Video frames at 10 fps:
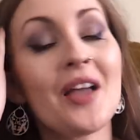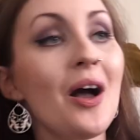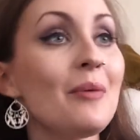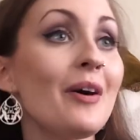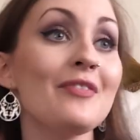
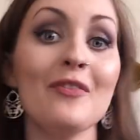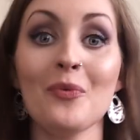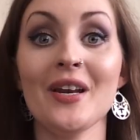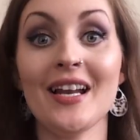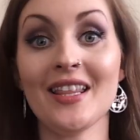I've
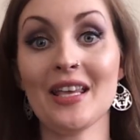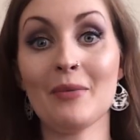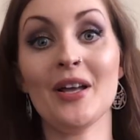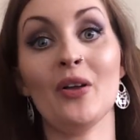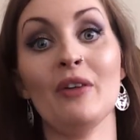never won anything
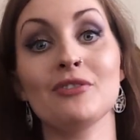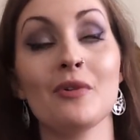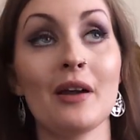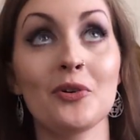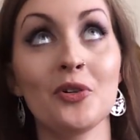in my life,
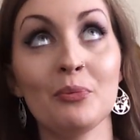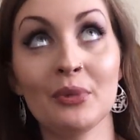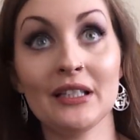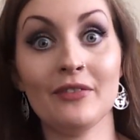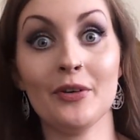so I couldn't
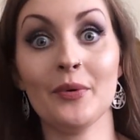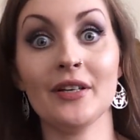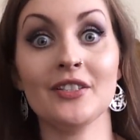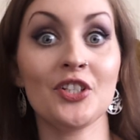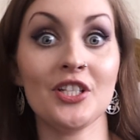believe it
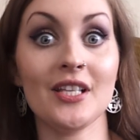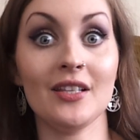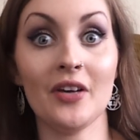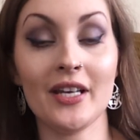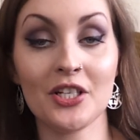when she
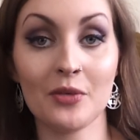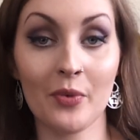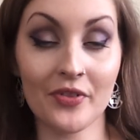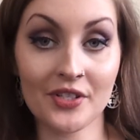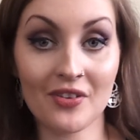said that I'd
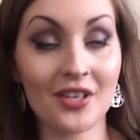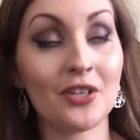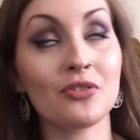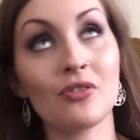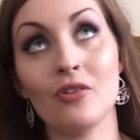actually won this. So
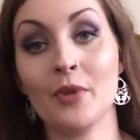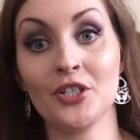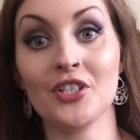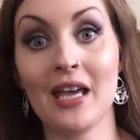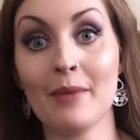thank you so
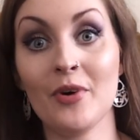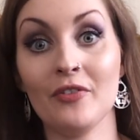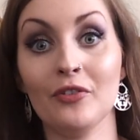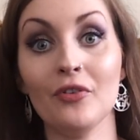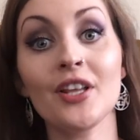much to
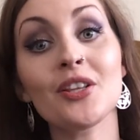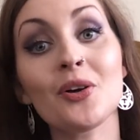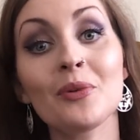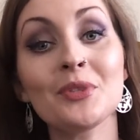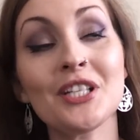Emma for running
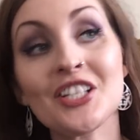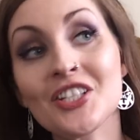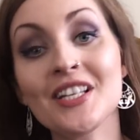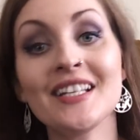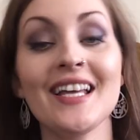the
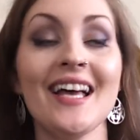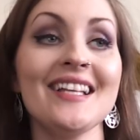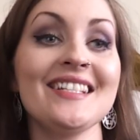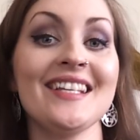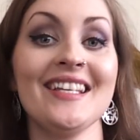competition,
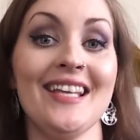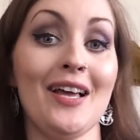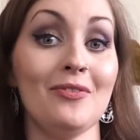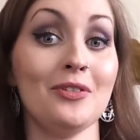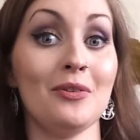and
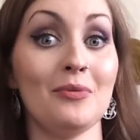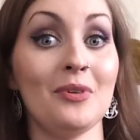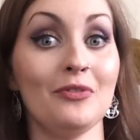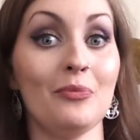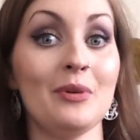yeah, to the
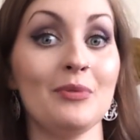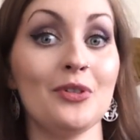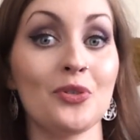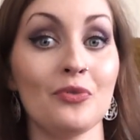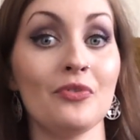wonderful people
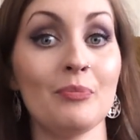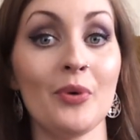at Jewellery